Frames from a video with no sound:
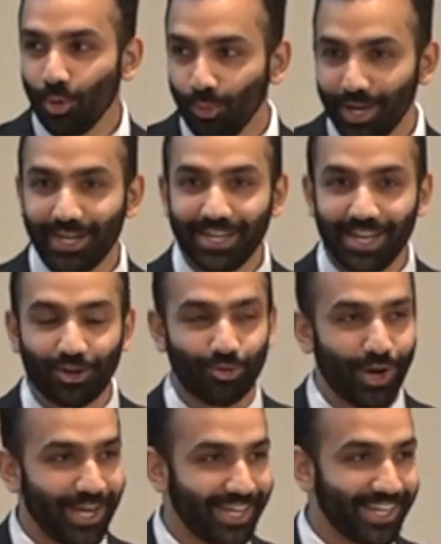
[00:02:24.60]
windy and
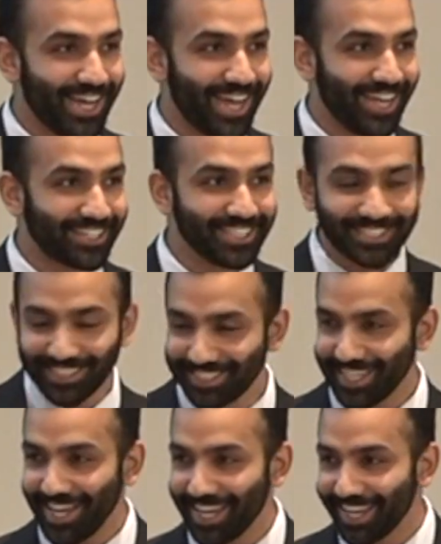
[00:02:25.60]
rainy day. It's easy to
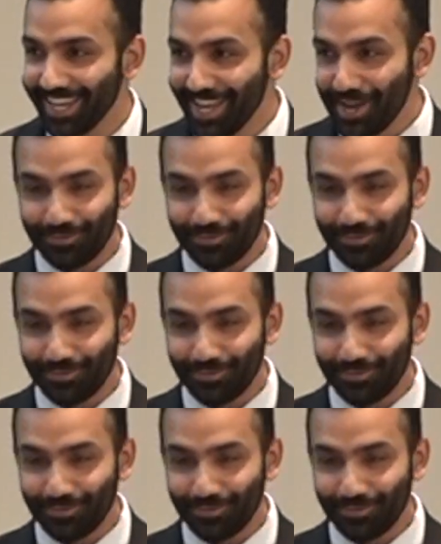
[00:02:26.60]
say,